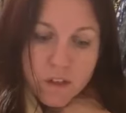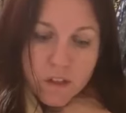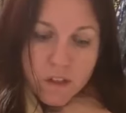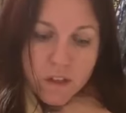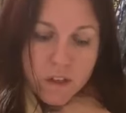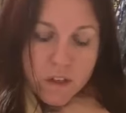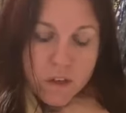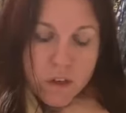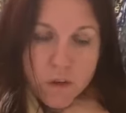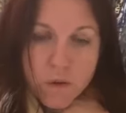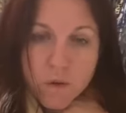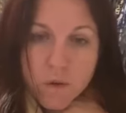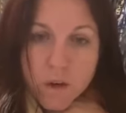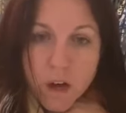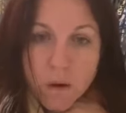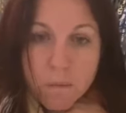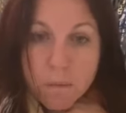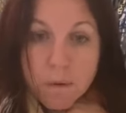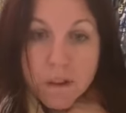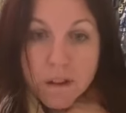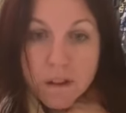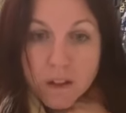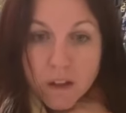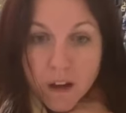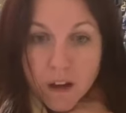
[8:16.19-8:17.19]
You know, you come
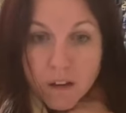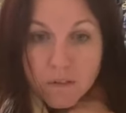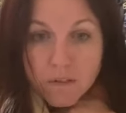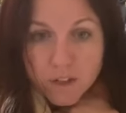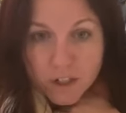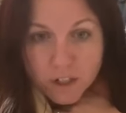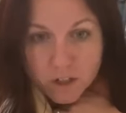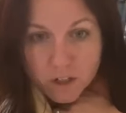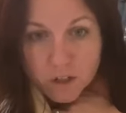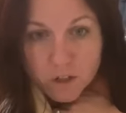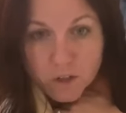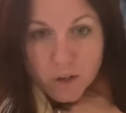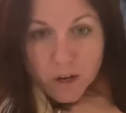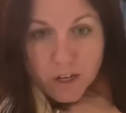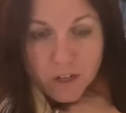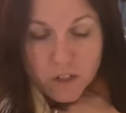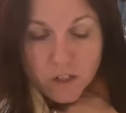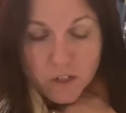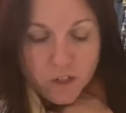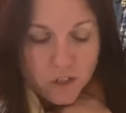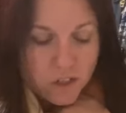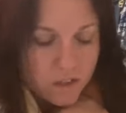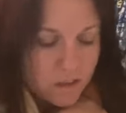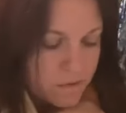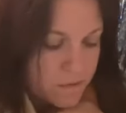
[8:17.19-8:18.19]
with love and
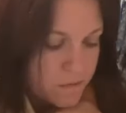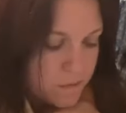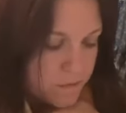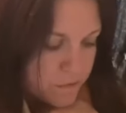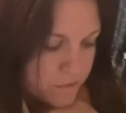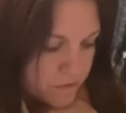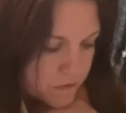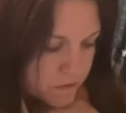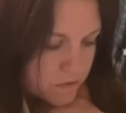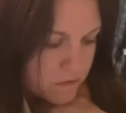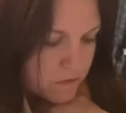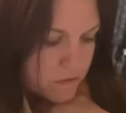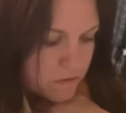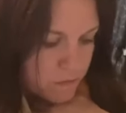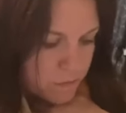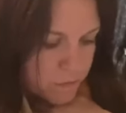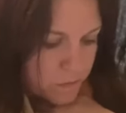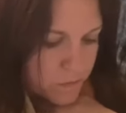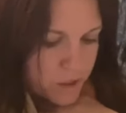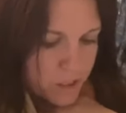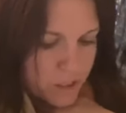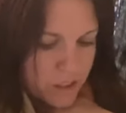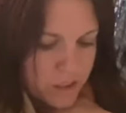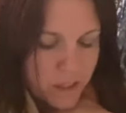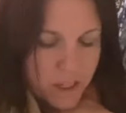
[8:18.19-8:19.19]
correction.
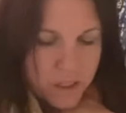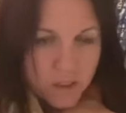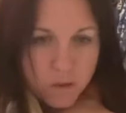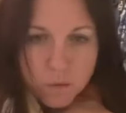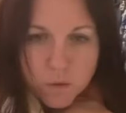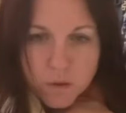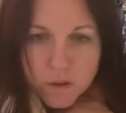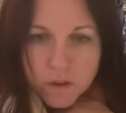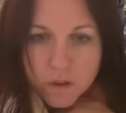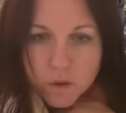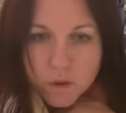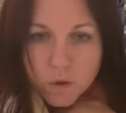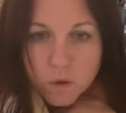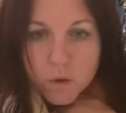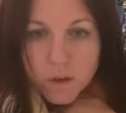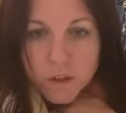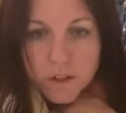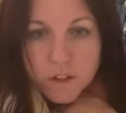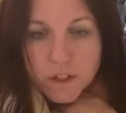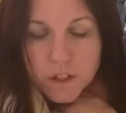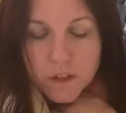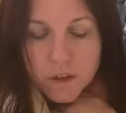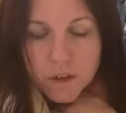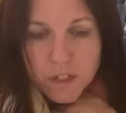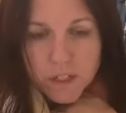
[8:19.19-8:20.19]
And that's what the Lord,
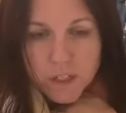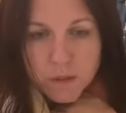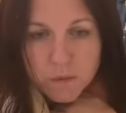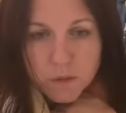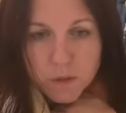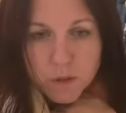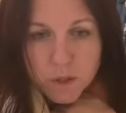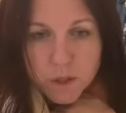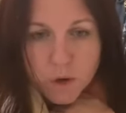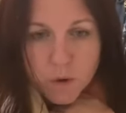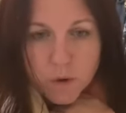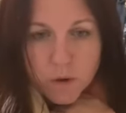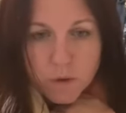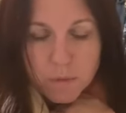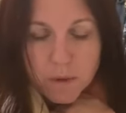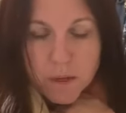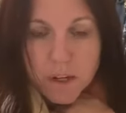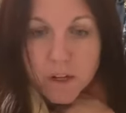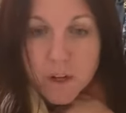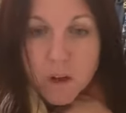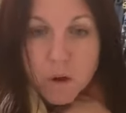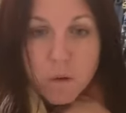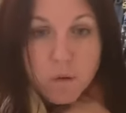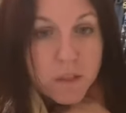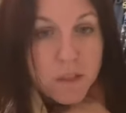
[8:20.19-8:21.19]
you know, he's been showing me.
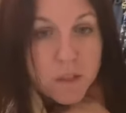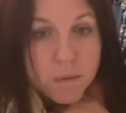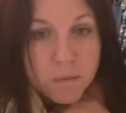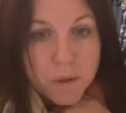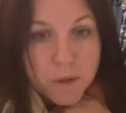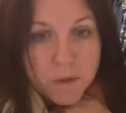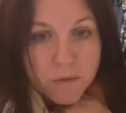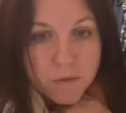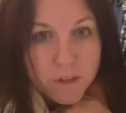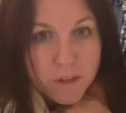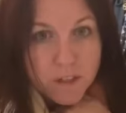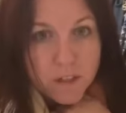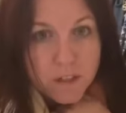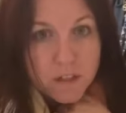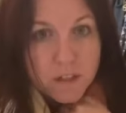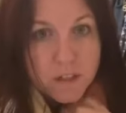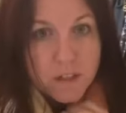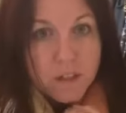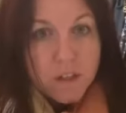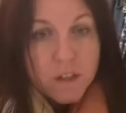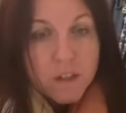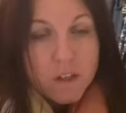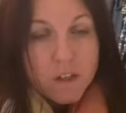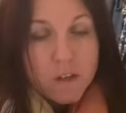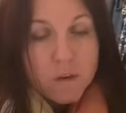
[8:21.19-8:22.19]
And no one's perfect.
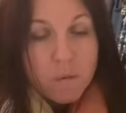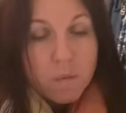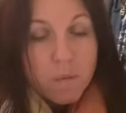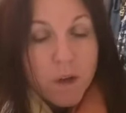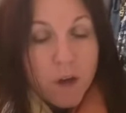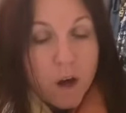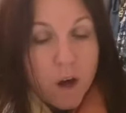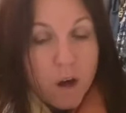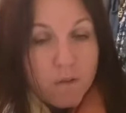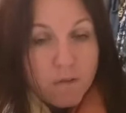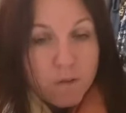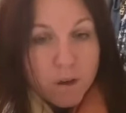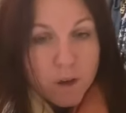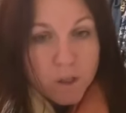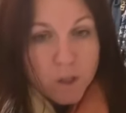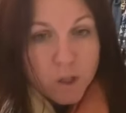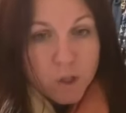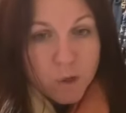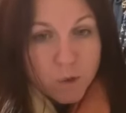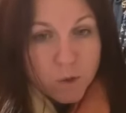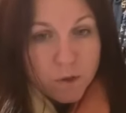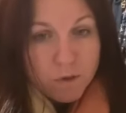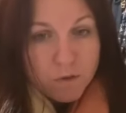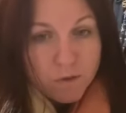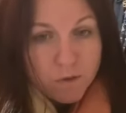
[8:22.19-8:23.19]
We all fall
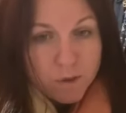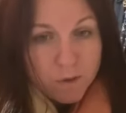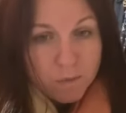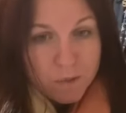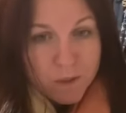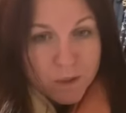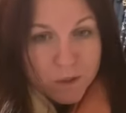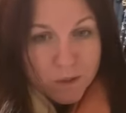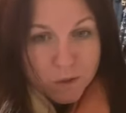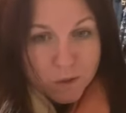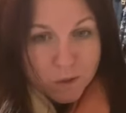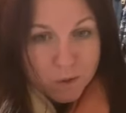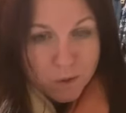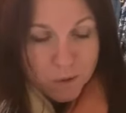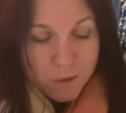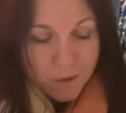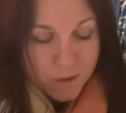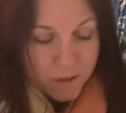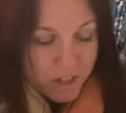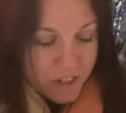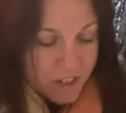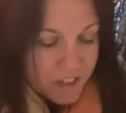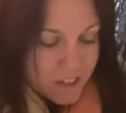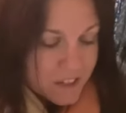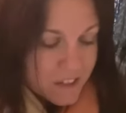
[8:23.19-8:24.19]
short from his
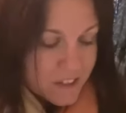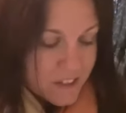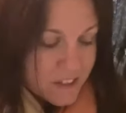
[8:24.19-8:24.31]
glory.